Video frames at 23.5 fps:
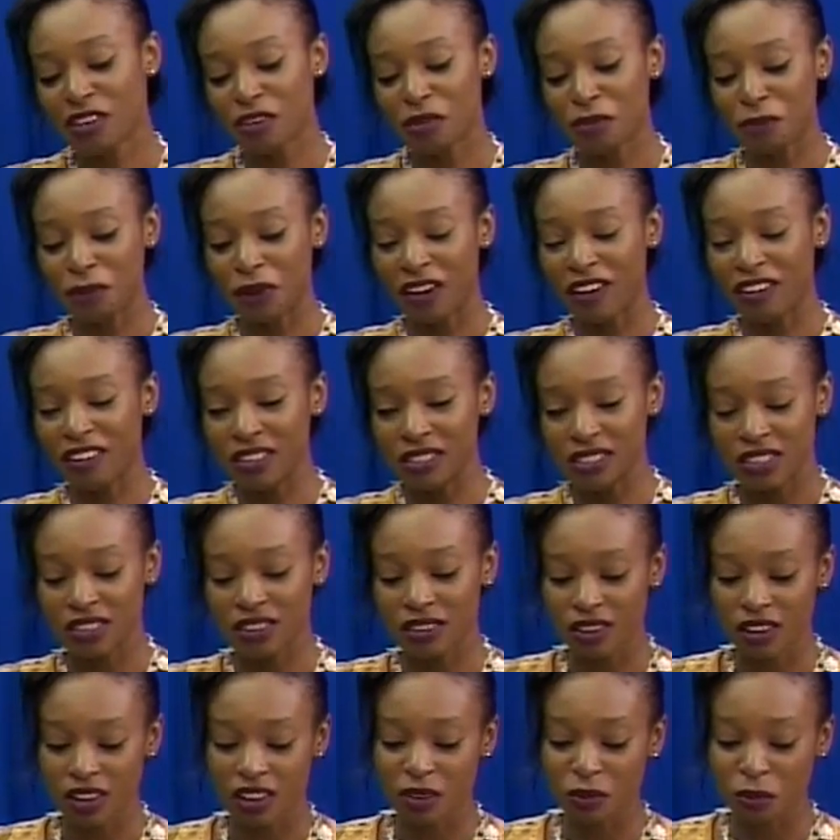parent and
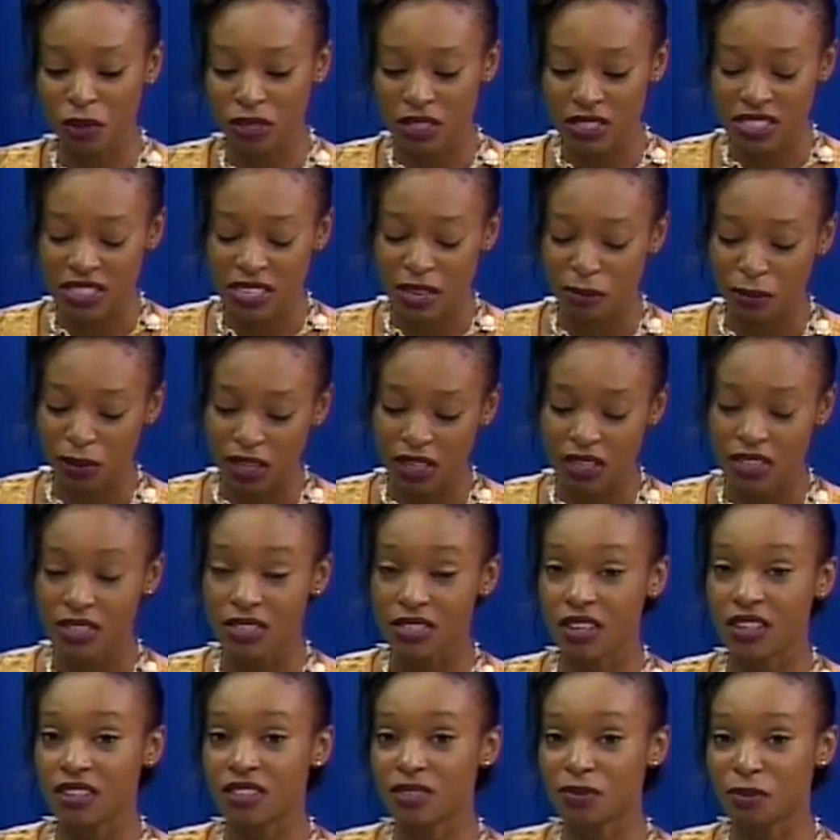another one semi, in a
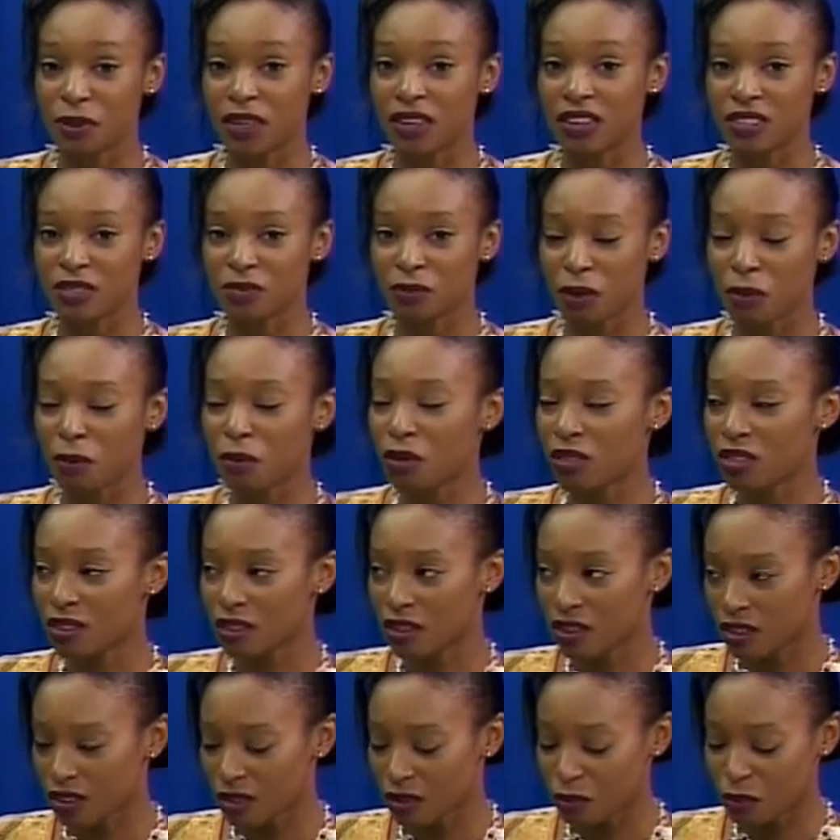sense, because my
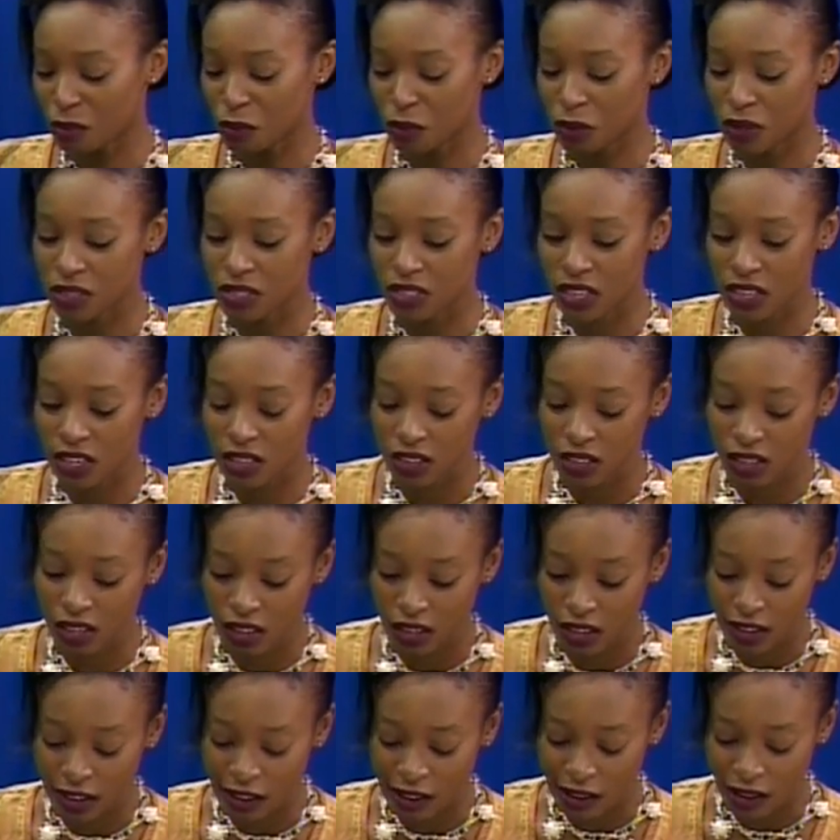mother was in
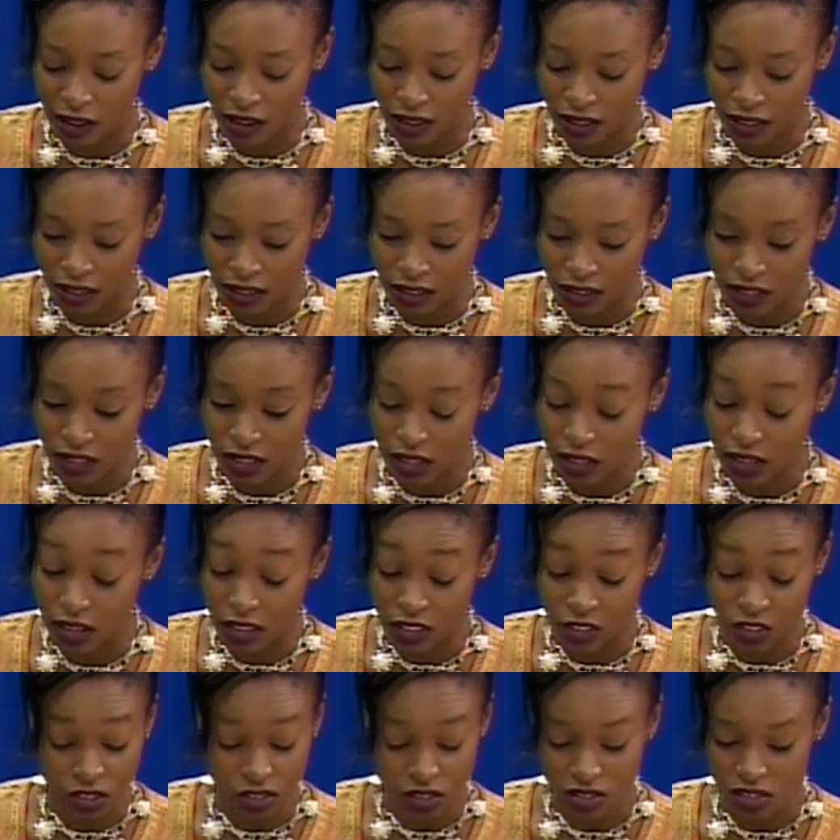the
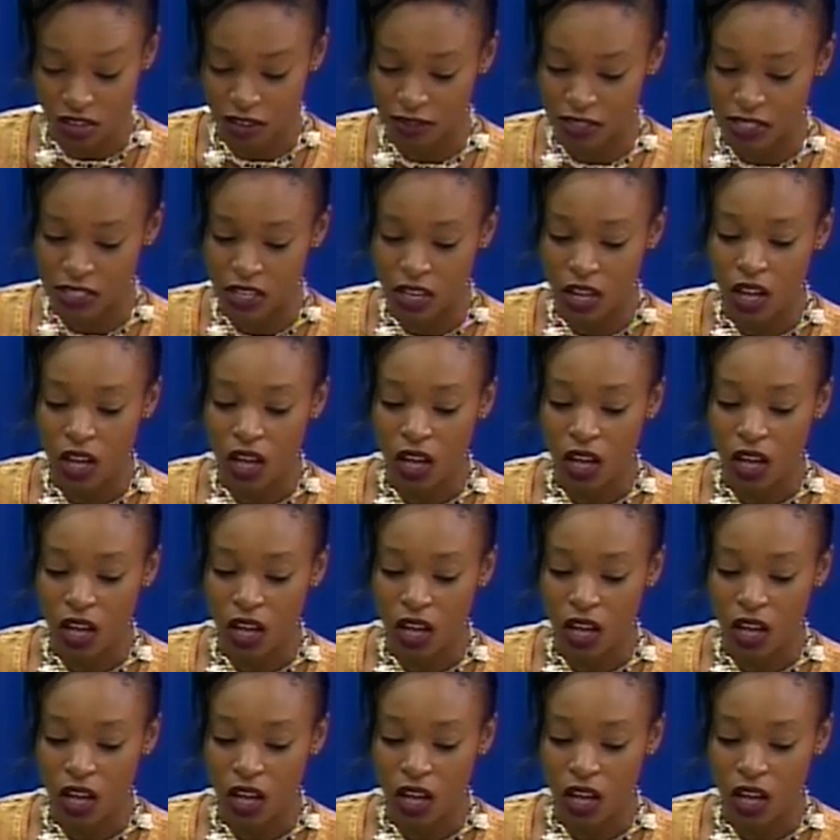national service.